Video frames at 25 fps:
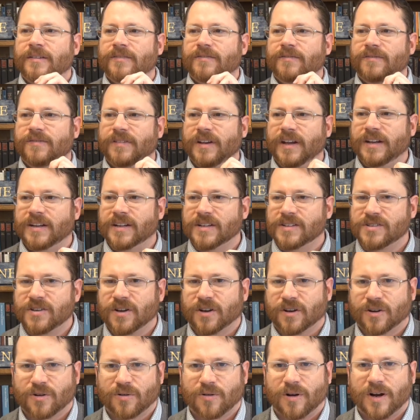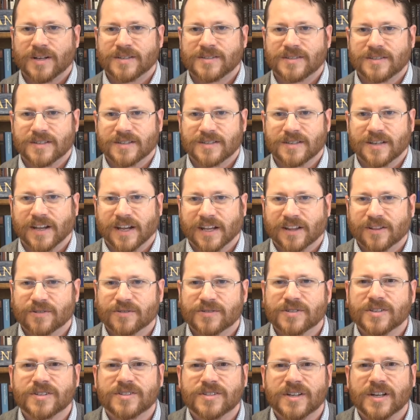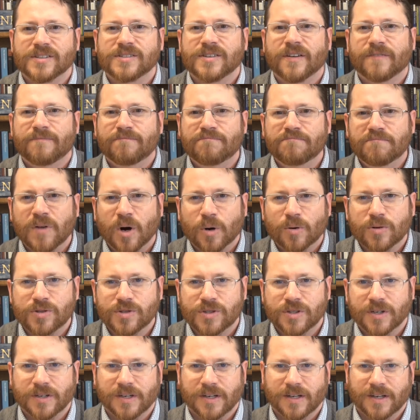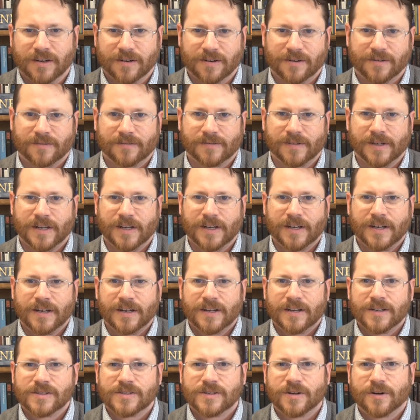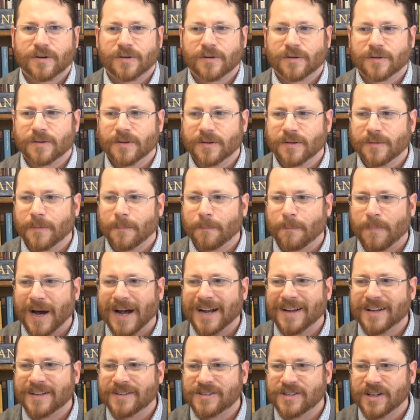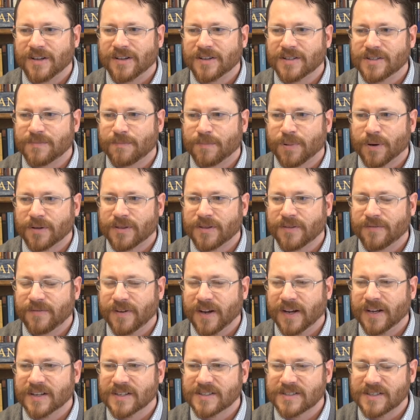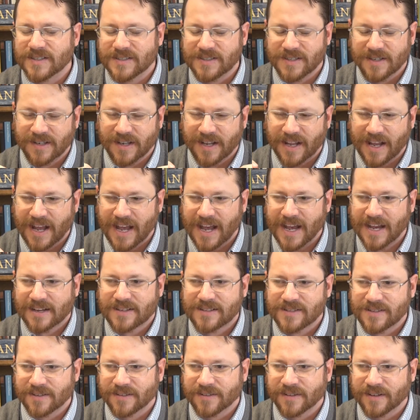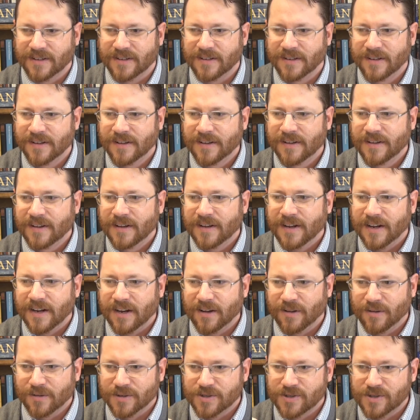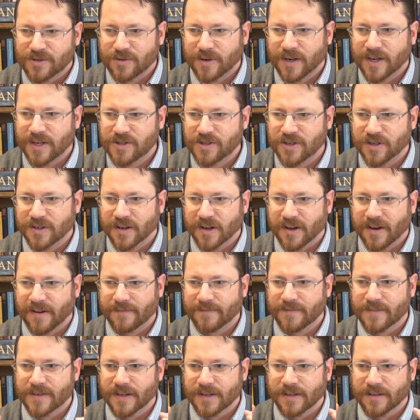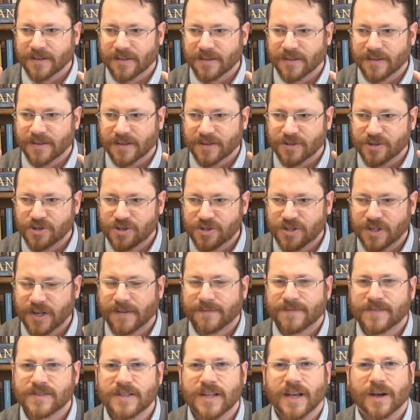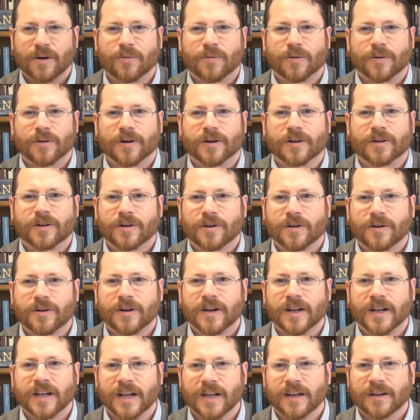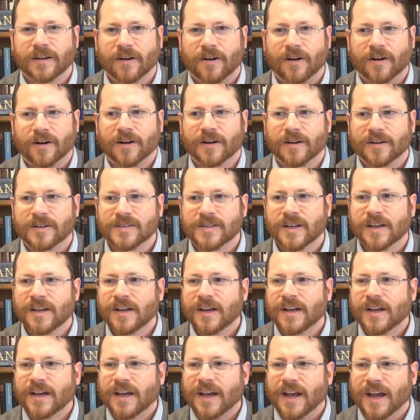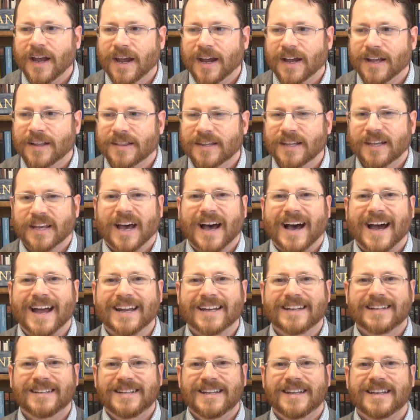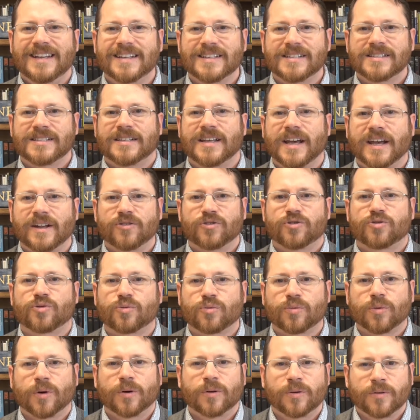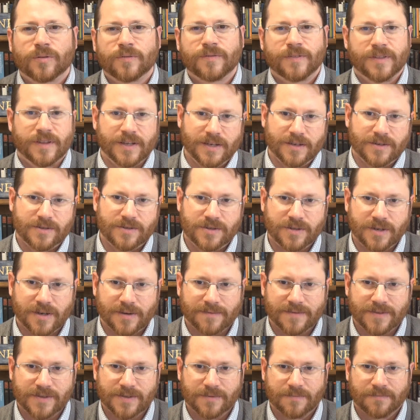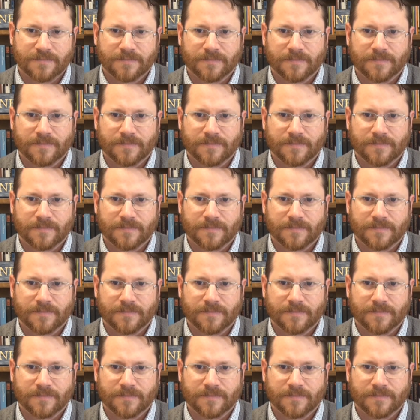Venus across this lake. There's a sense of motion here. So Botticelli's Birth of Venus is an excellent illustration of the shifts that were occurring in art and the ideas that drove these shifts.